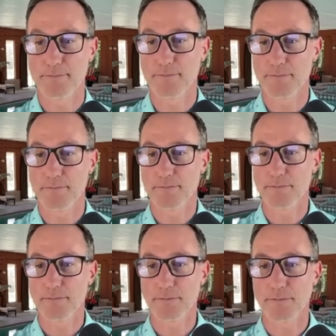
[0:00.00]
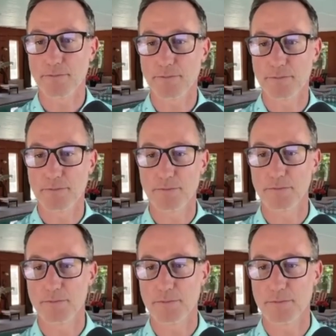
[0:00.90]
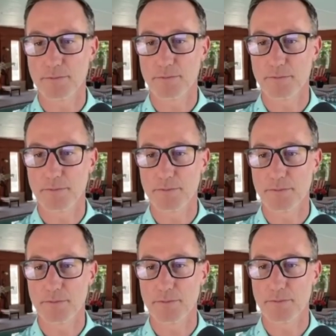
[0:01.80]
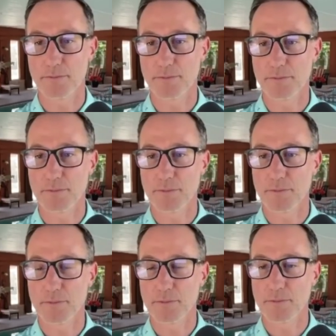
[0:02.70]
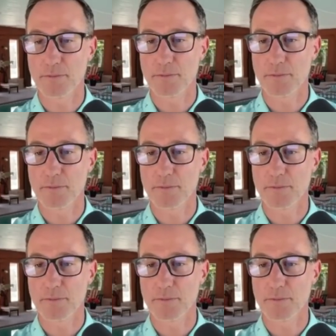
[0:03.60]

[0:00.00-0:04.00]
Nobody speaks.